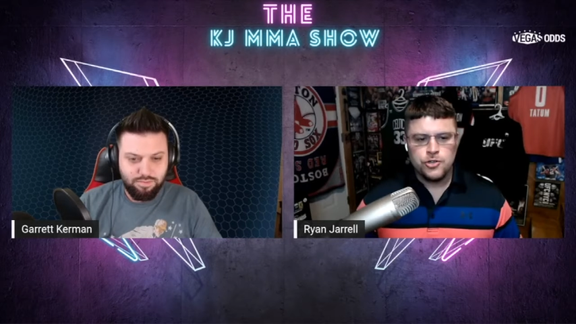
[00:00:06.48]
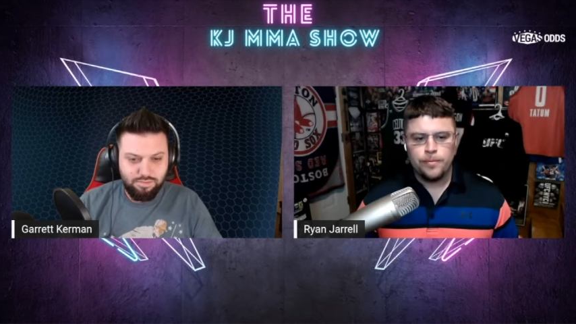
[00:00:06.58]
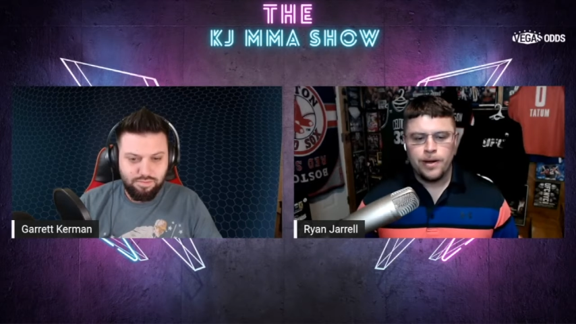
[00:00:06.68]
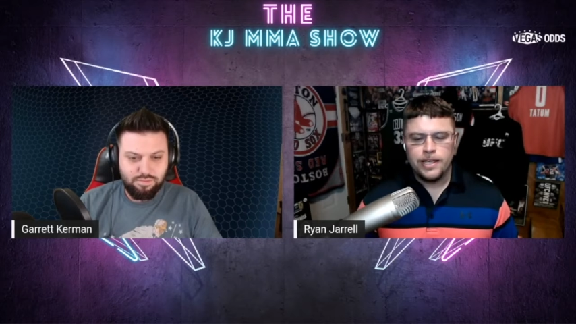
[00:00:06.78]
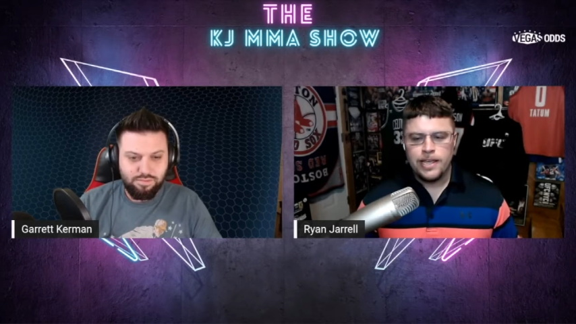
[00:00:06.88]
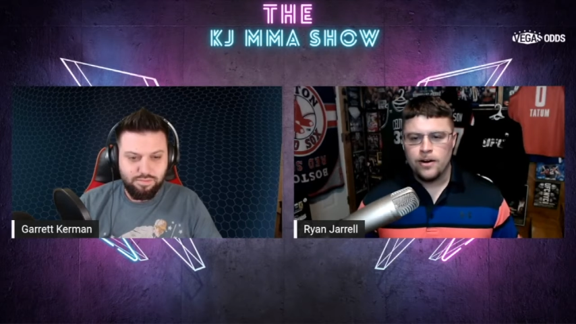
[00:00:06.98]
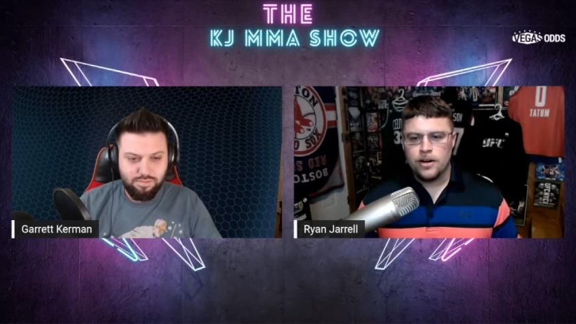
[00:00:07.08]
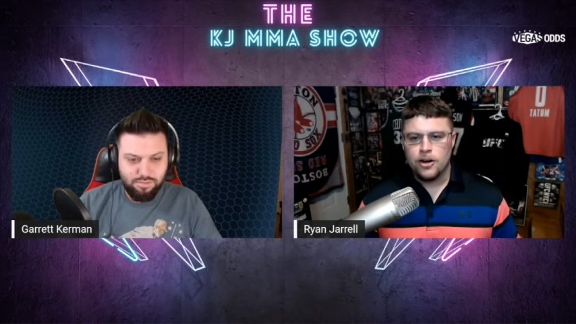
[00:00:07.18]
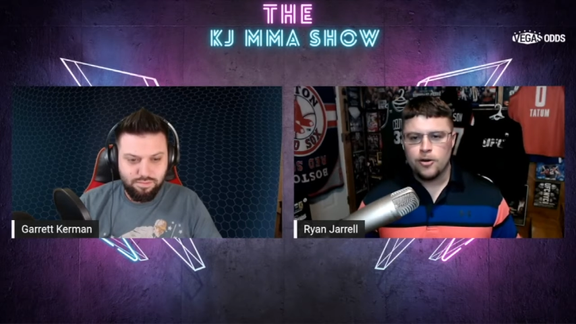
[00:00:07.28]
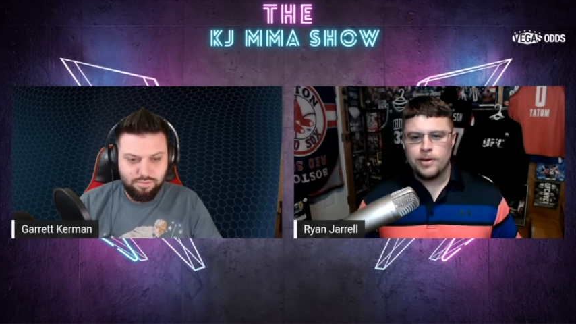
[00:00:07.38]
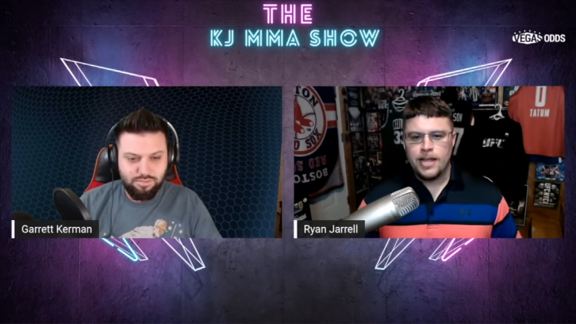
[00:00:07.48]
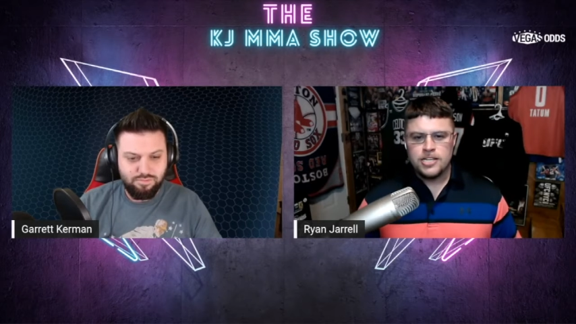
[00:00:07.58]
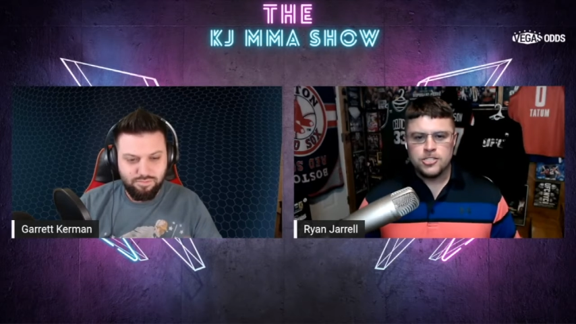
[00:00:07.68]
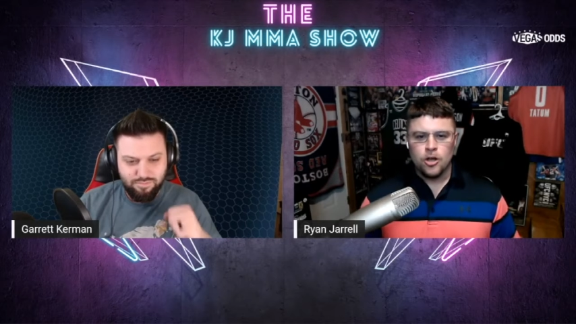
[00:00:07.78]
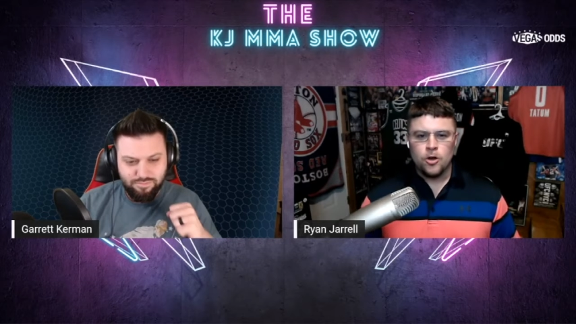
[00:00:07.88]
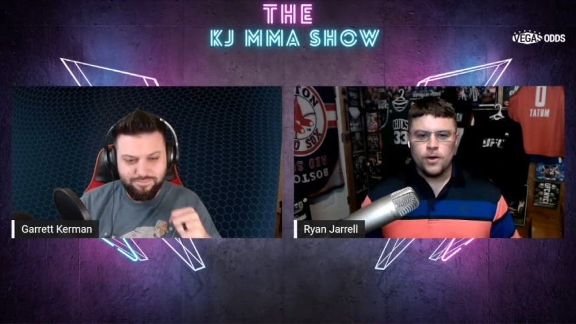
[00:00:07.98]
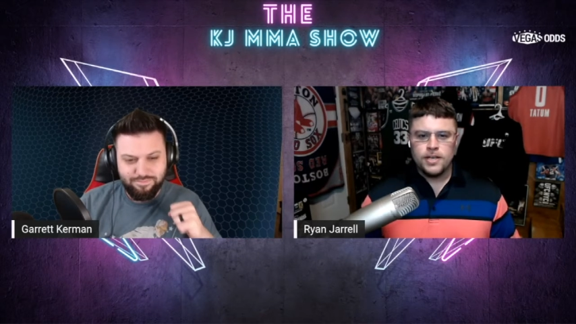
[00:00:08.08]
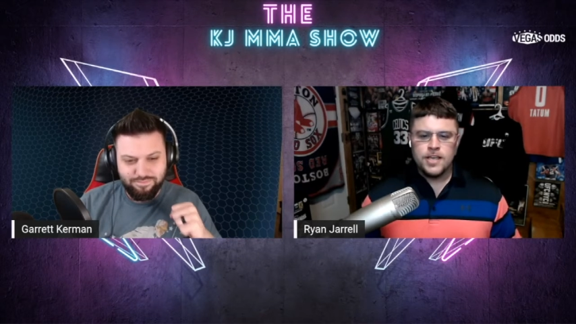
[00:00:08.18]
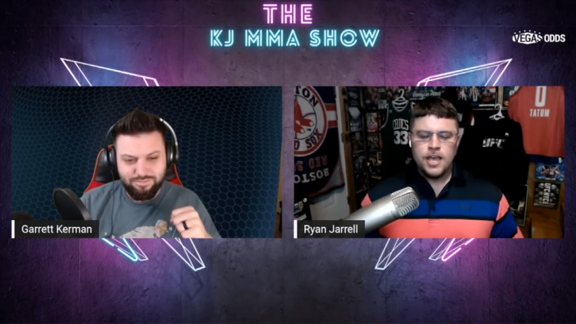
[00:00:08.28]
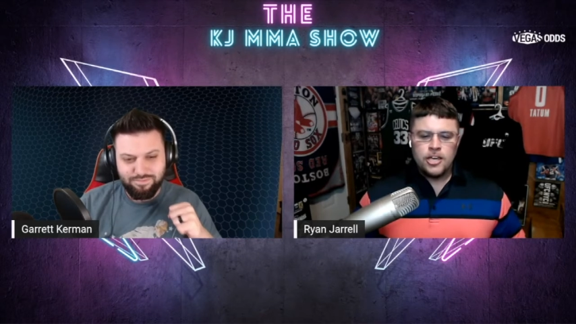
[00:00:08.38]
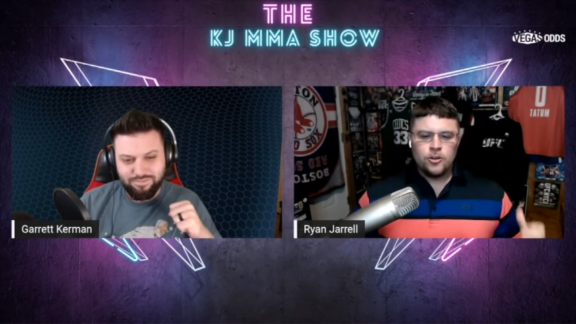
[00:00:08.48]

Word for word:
Speaker 1: joined by Garrett Kerman. As always,